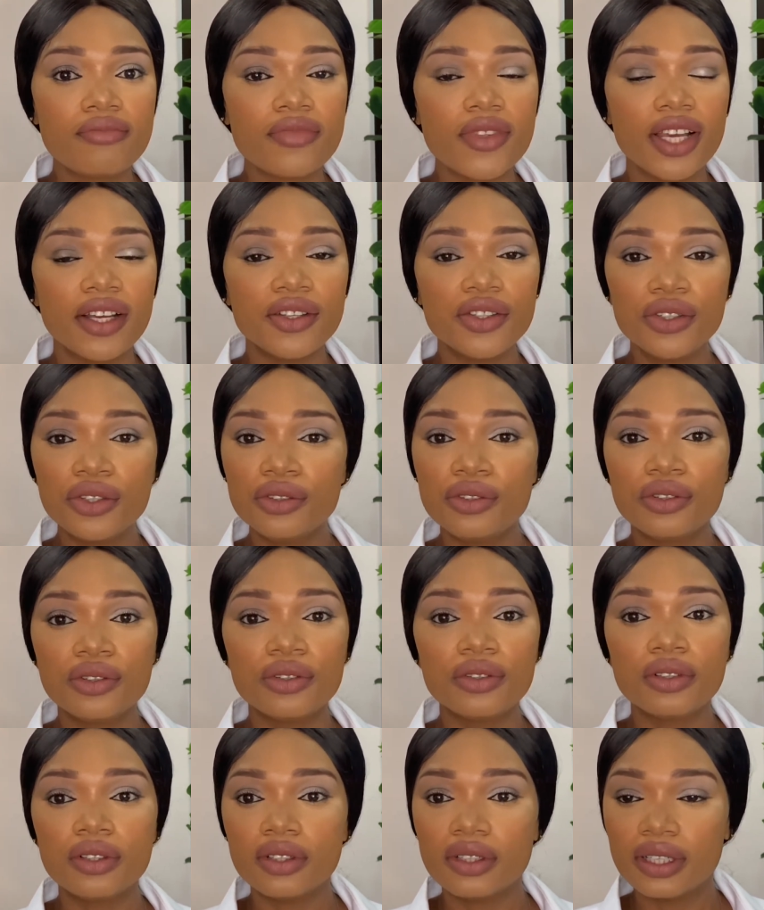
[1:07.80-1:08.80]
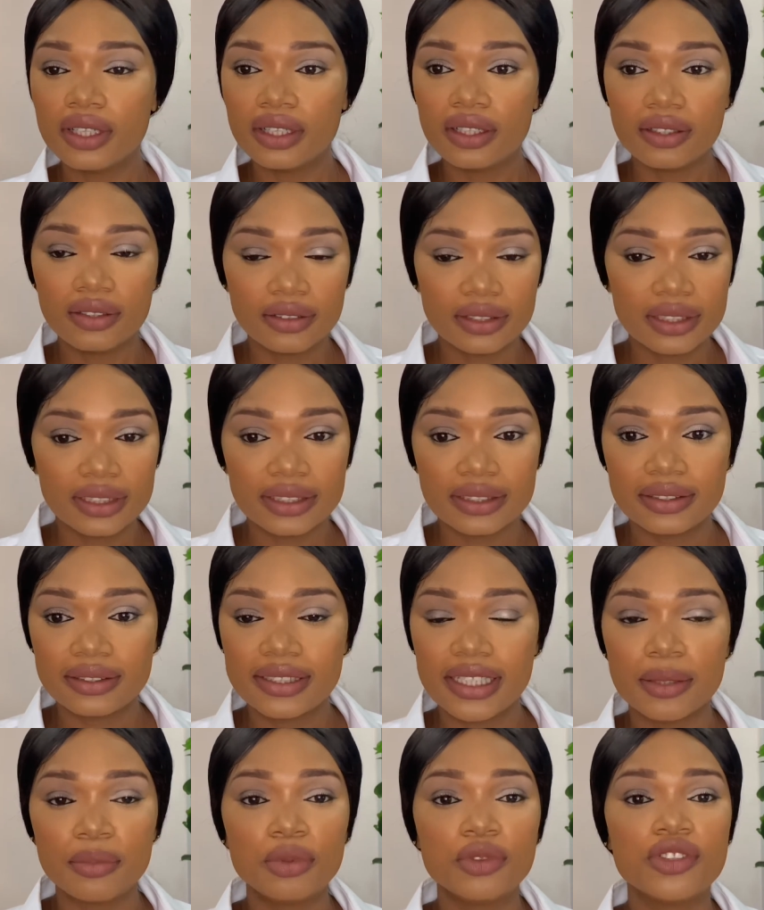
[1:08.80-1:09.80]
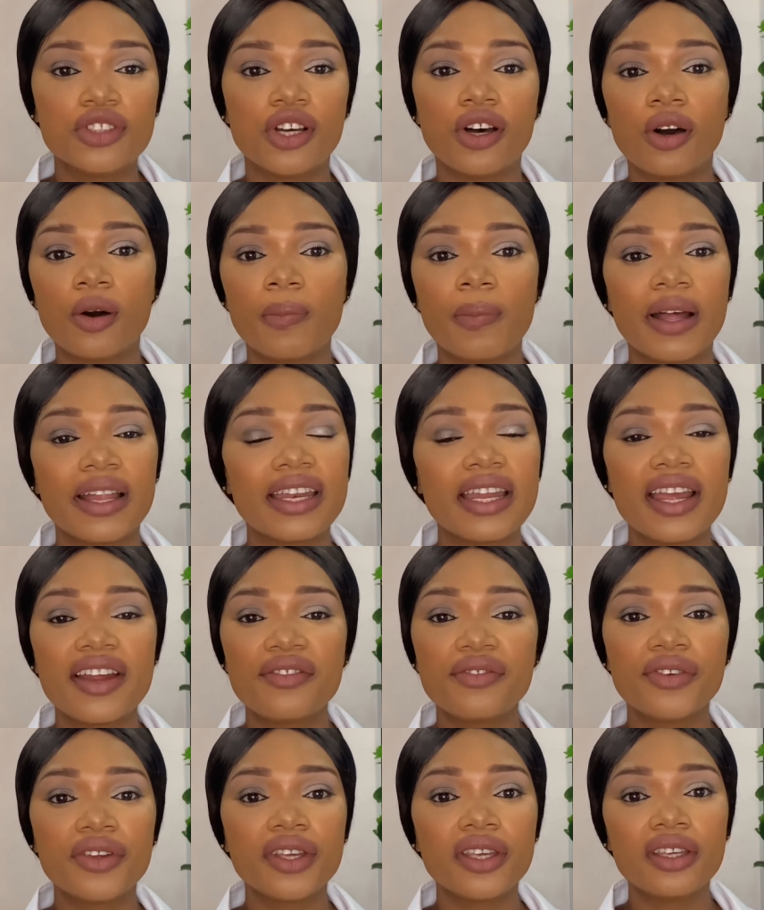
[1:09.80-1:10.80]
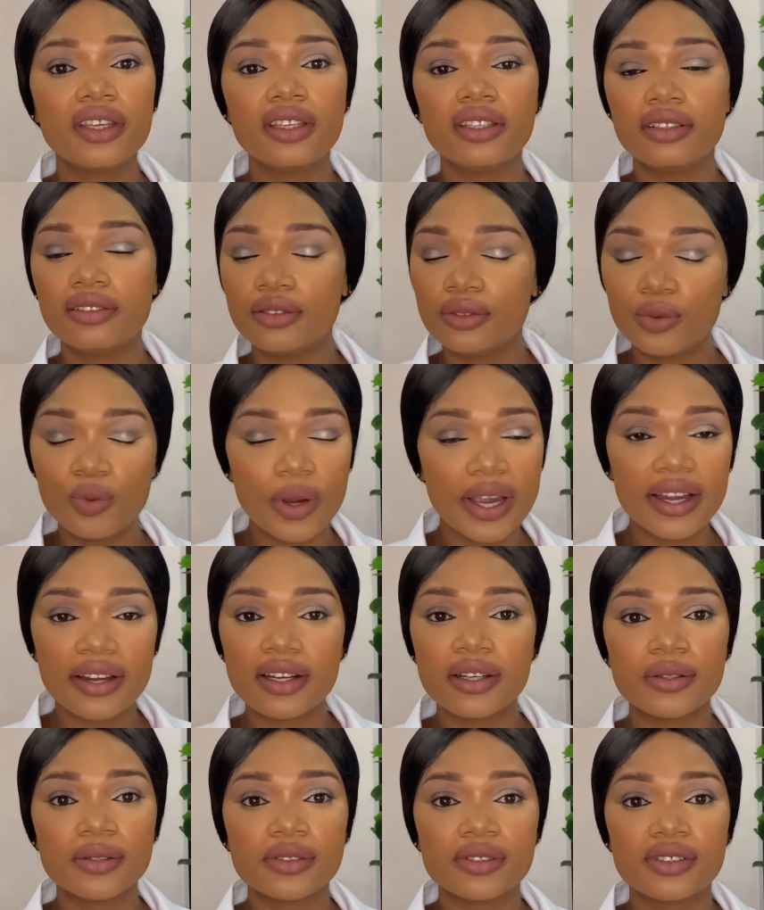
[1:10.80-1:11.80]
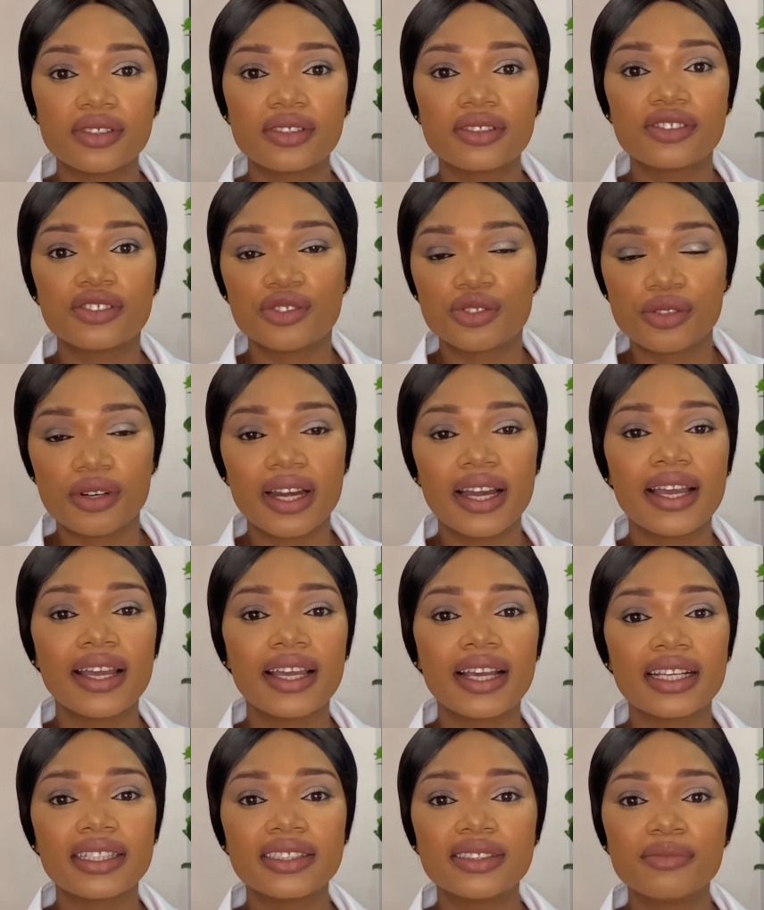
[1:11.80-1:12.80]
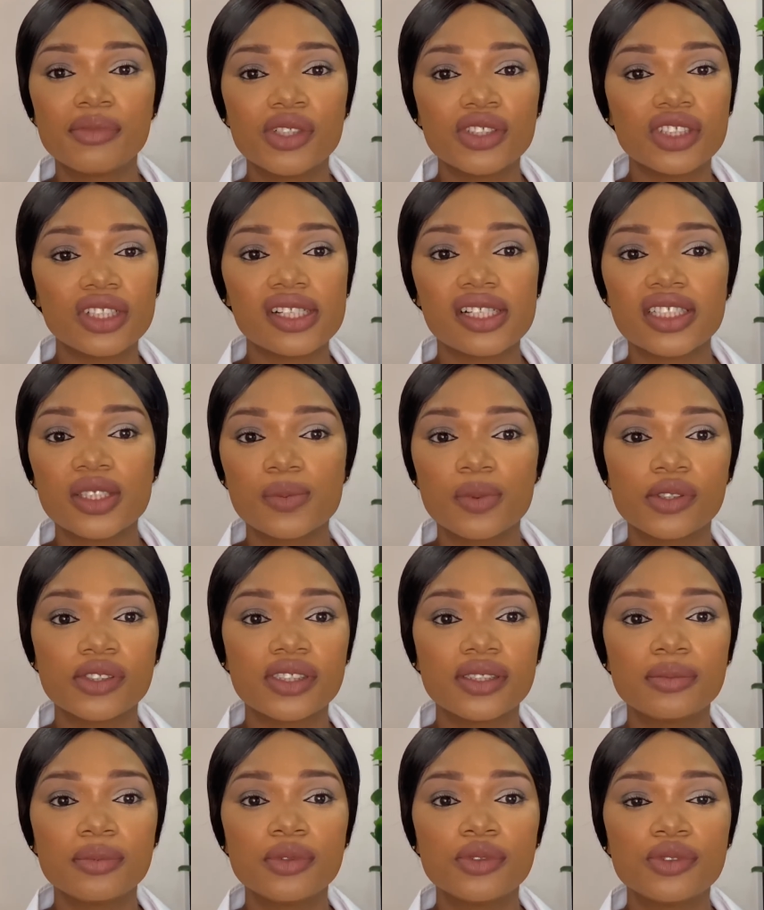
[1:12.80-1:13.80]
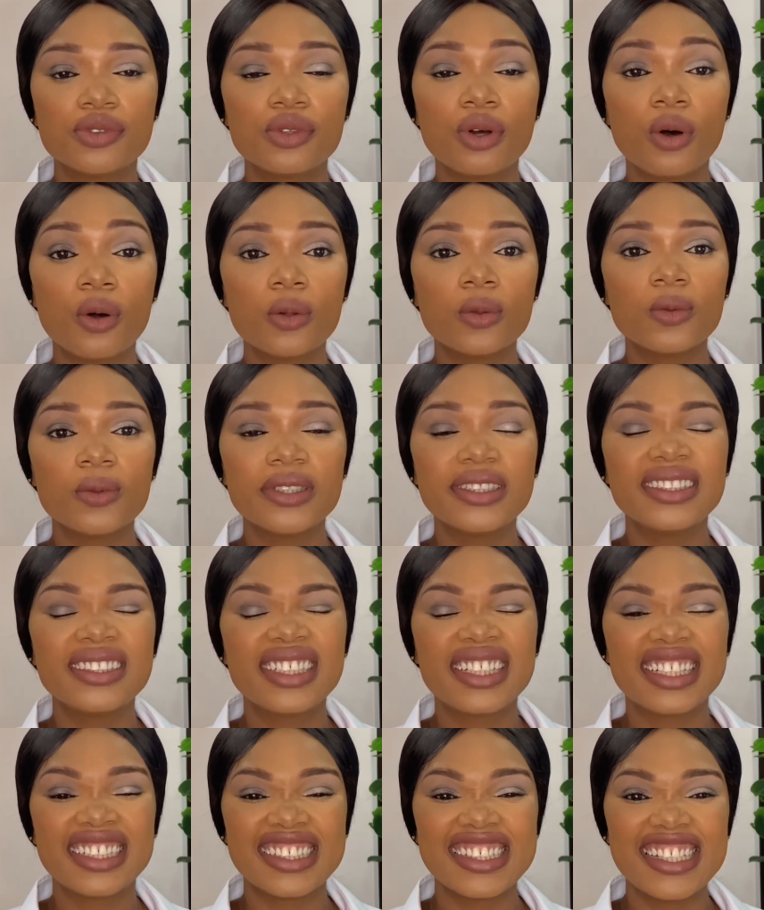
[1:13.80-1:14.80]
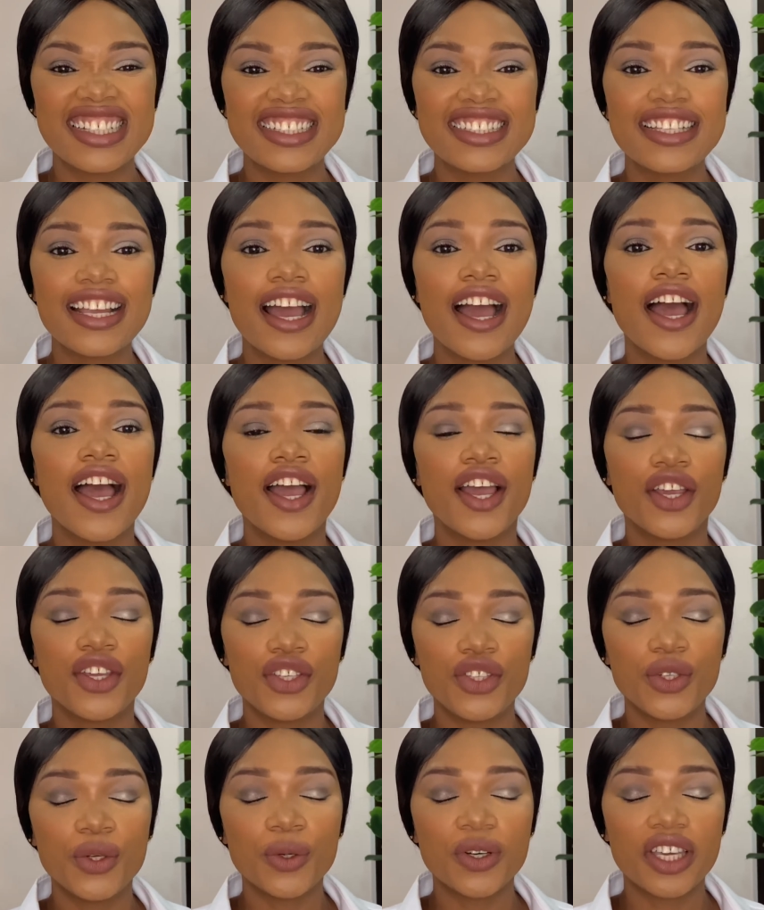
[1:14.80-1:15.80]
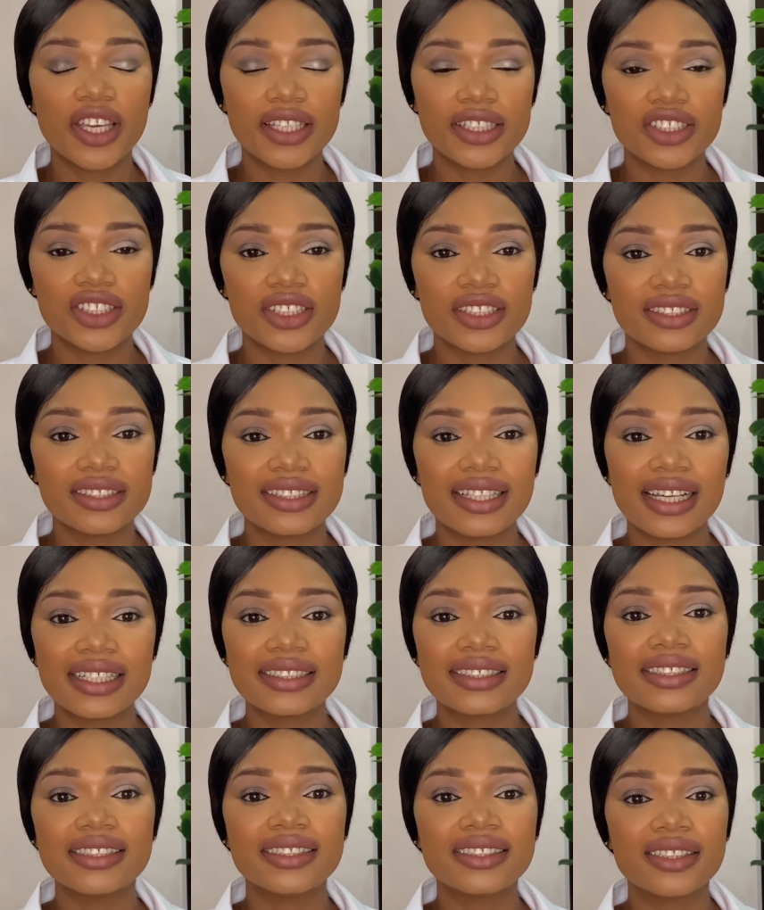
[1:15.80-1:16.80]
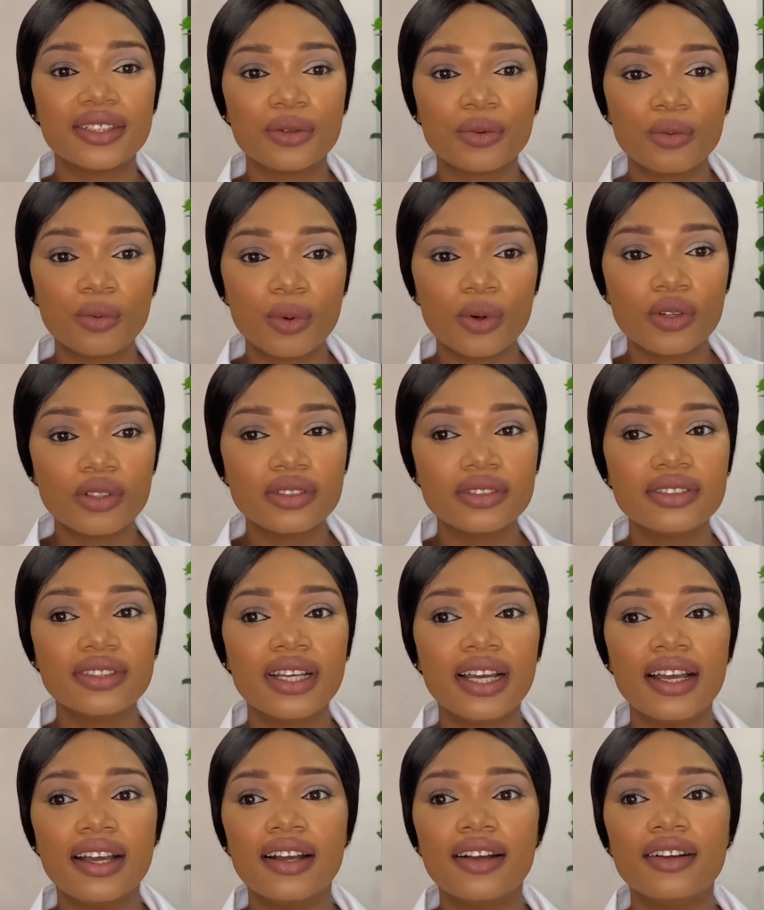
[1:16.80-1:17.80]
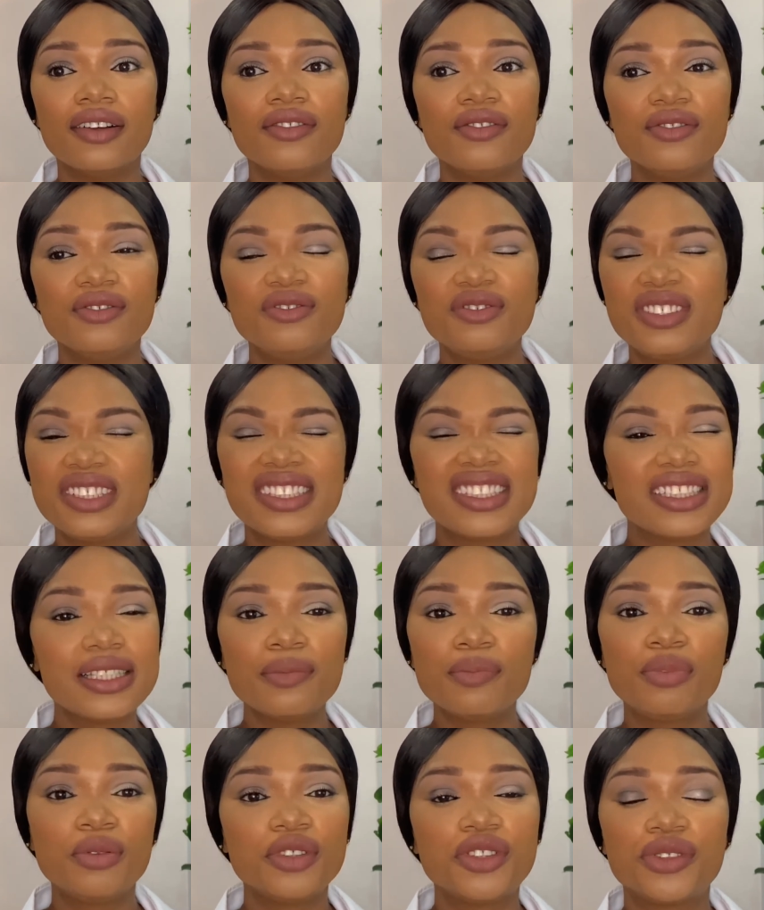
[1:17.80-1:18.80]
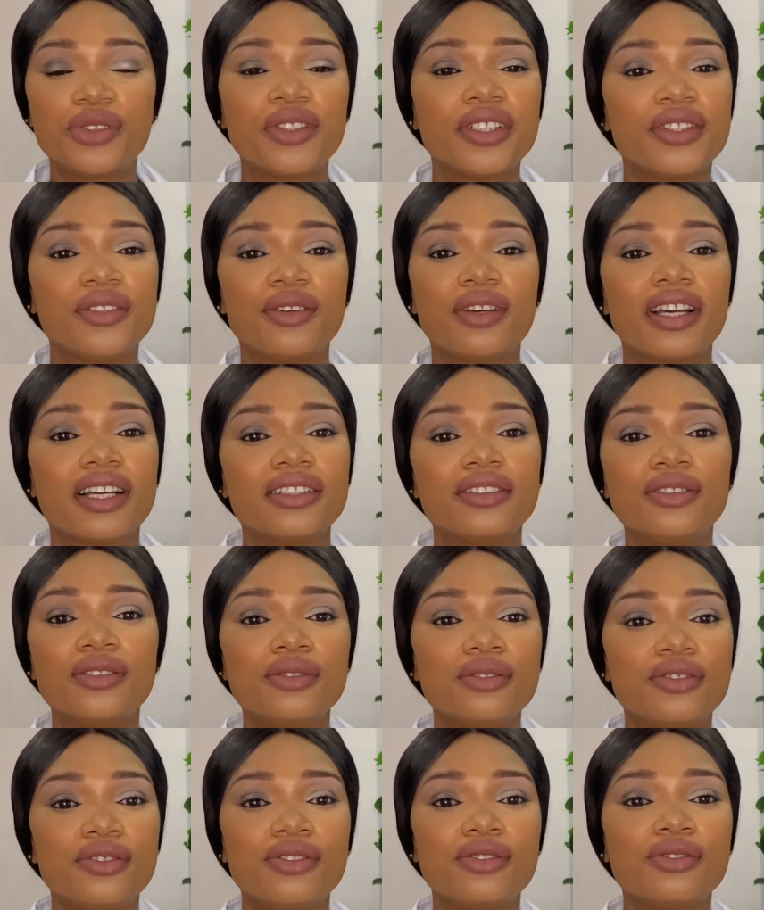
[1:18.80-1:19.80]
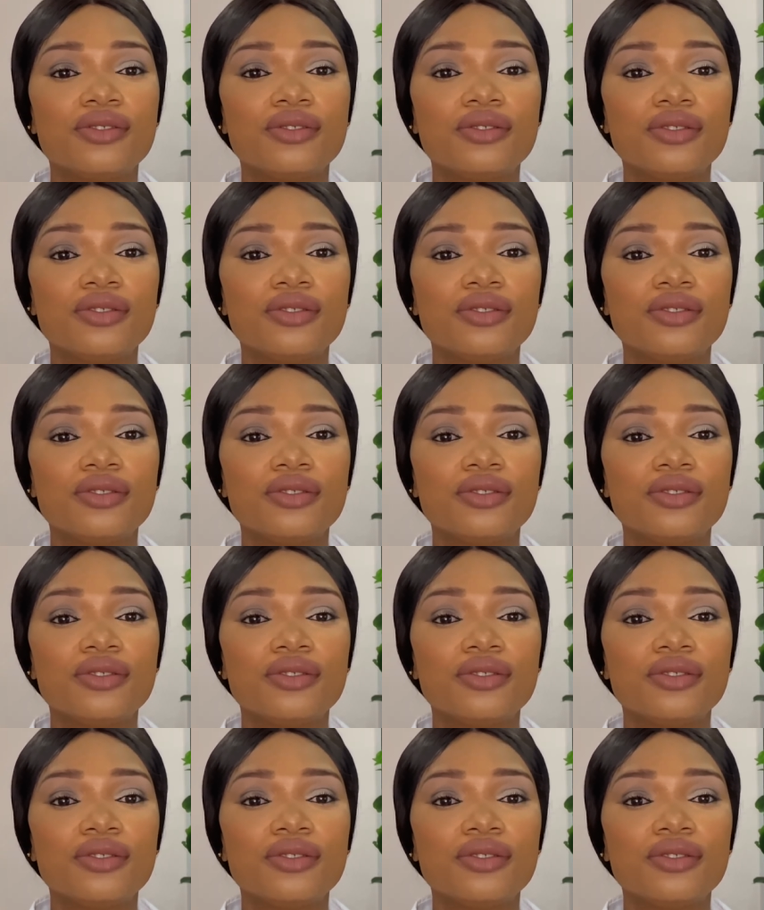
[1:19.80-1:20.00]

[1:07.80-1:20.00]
the tabletop and everywhere else. Try as much as possible to always clean your kitchen. That is the one simple trick you can do to